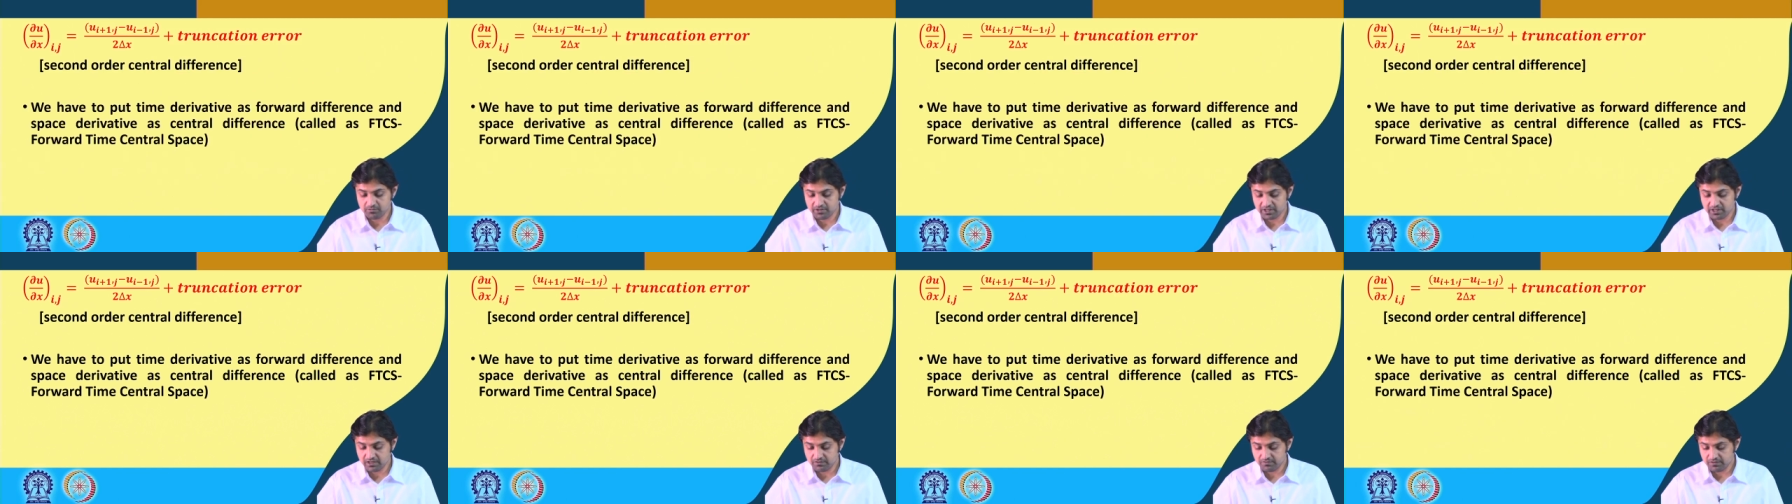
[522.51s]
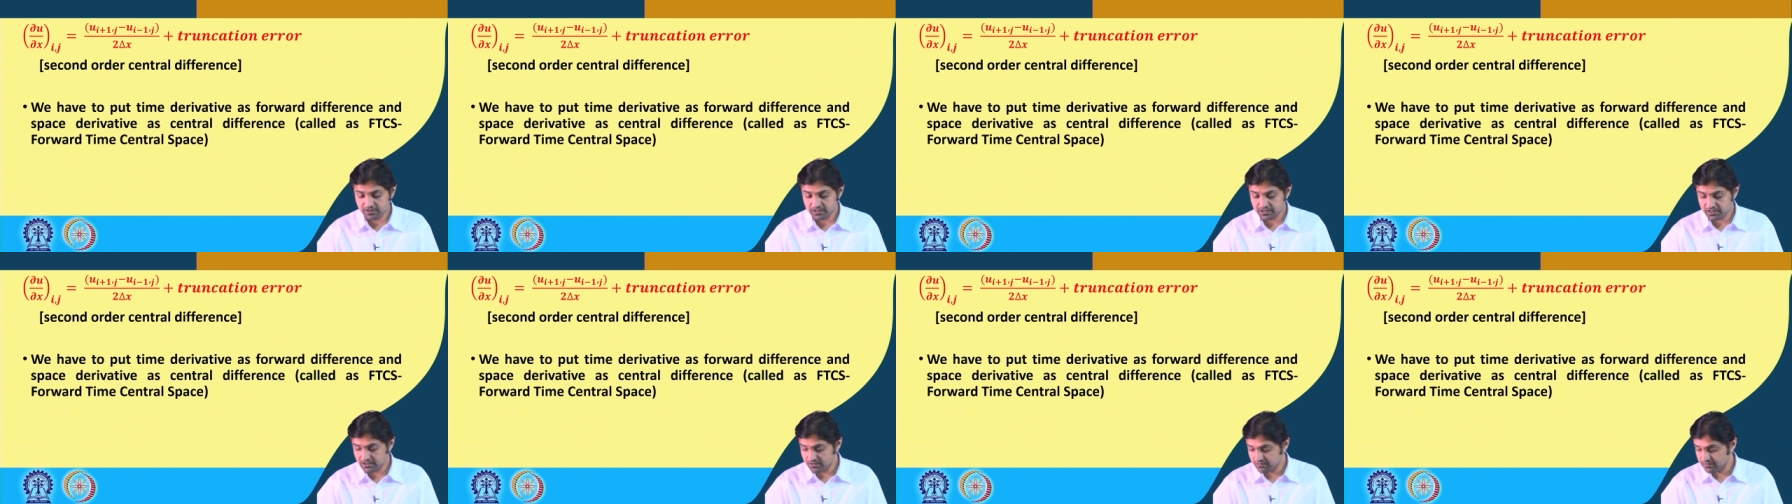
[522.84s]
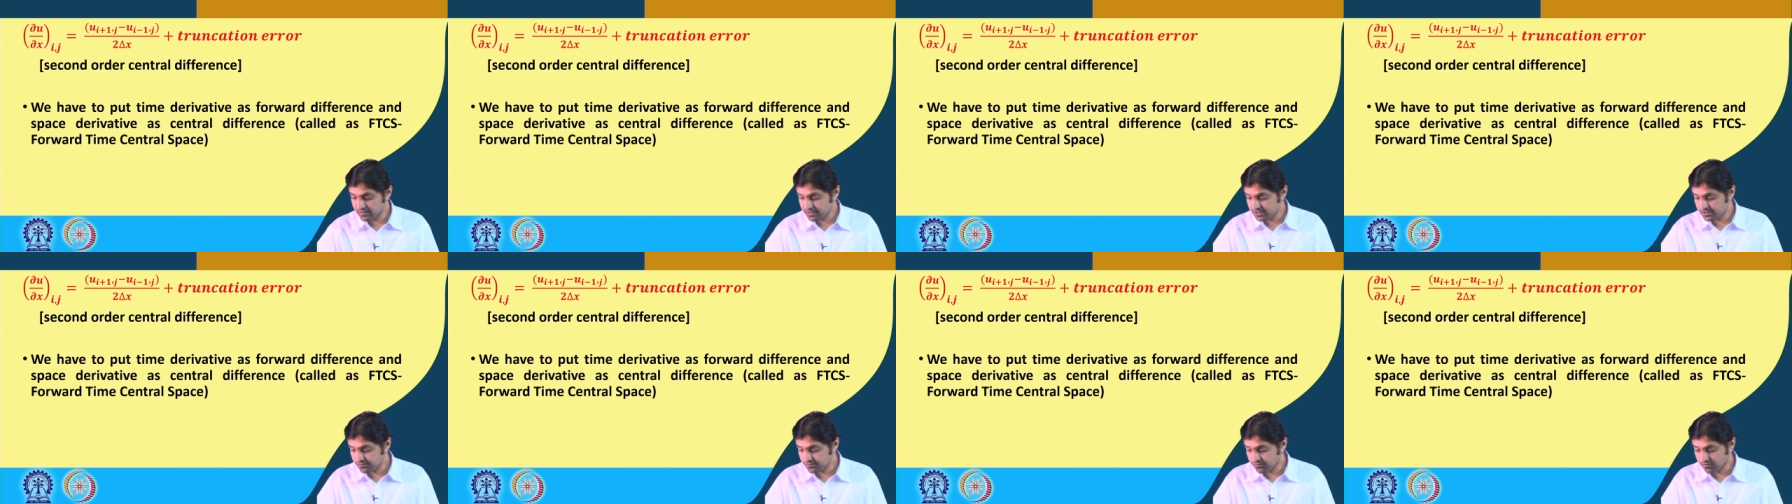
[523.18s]
derivative
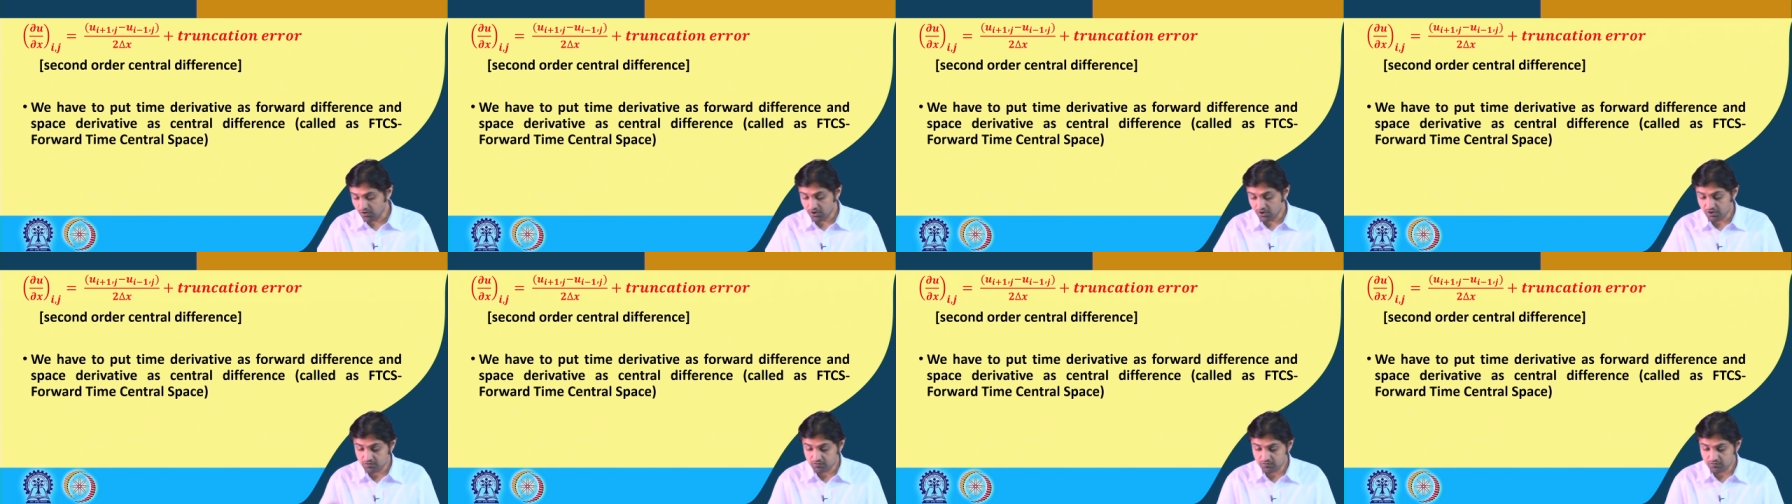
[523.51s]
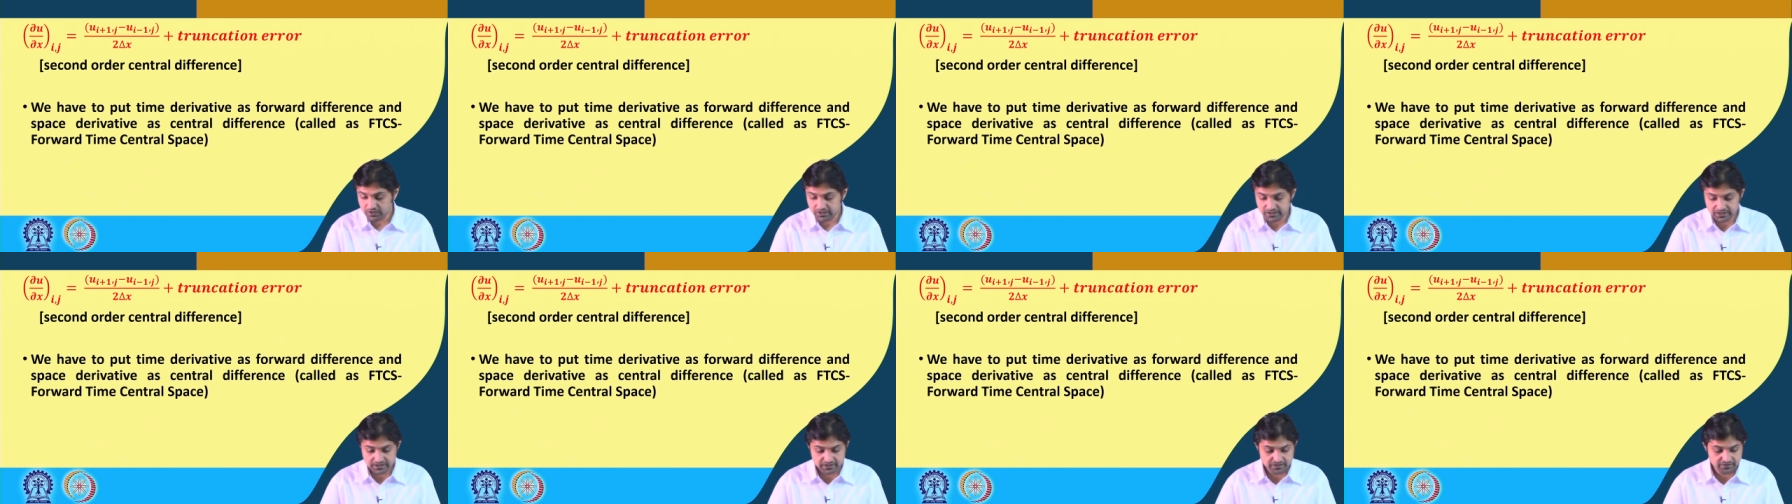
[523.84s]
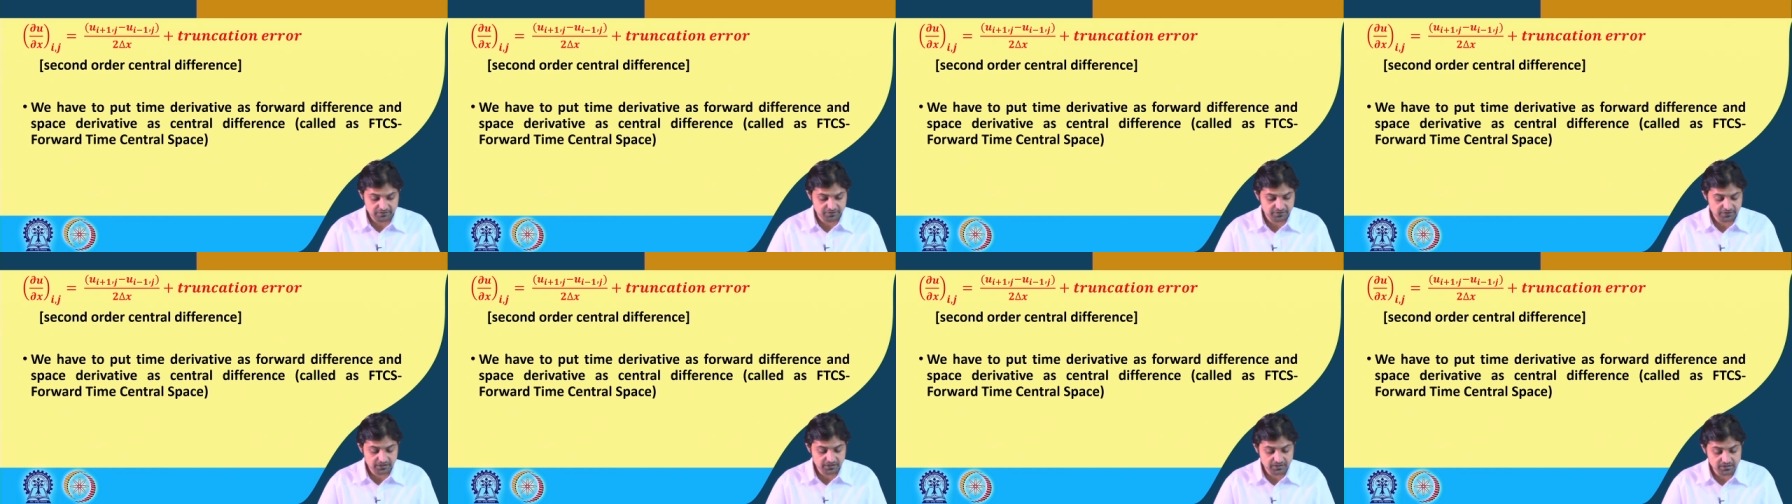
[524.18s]
as forward
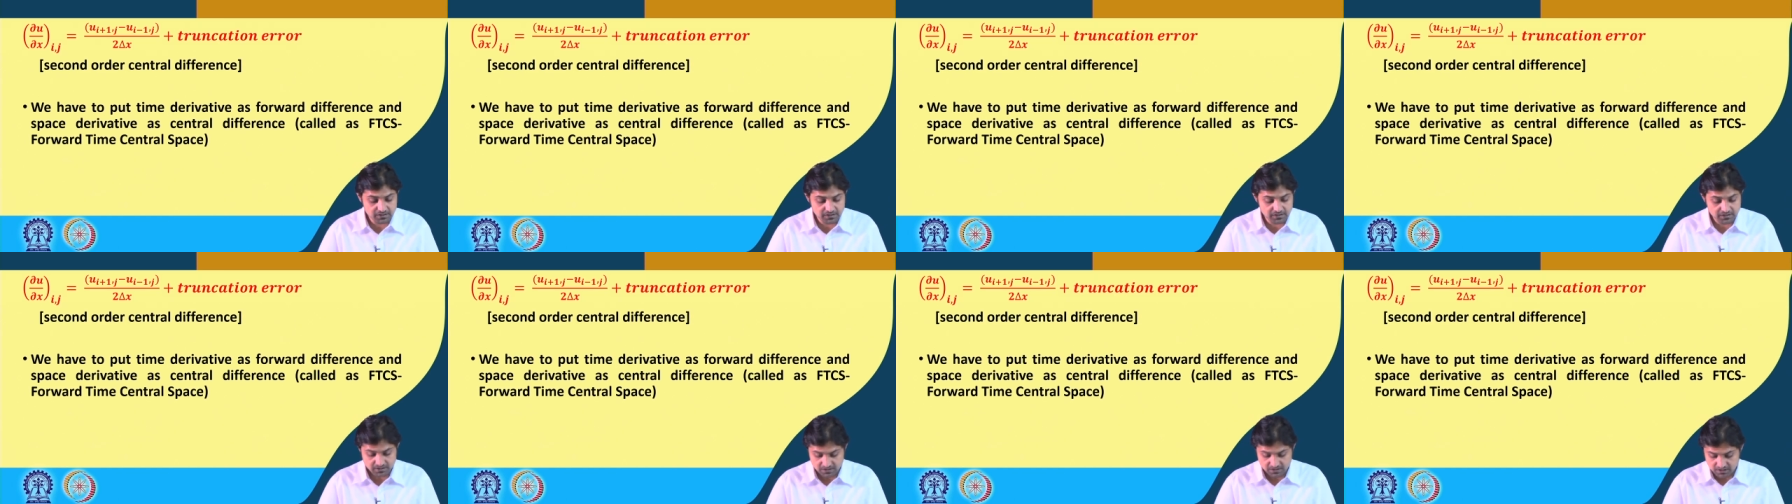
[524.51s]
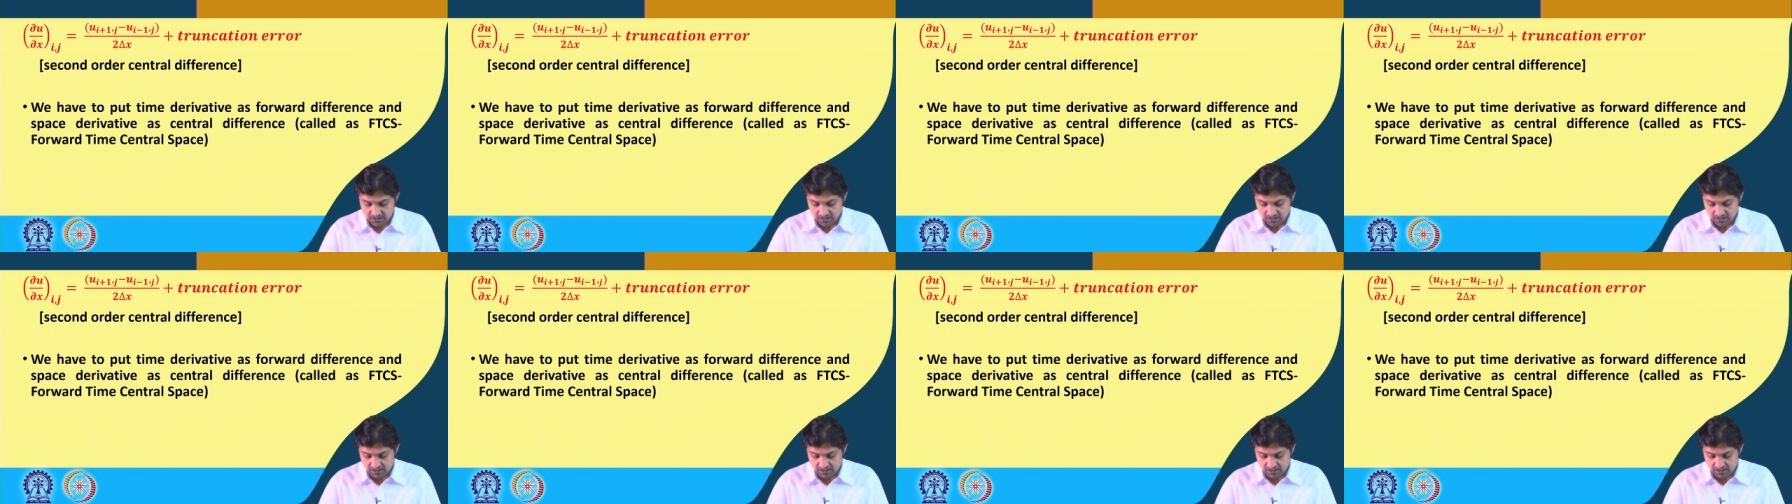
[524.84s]
difference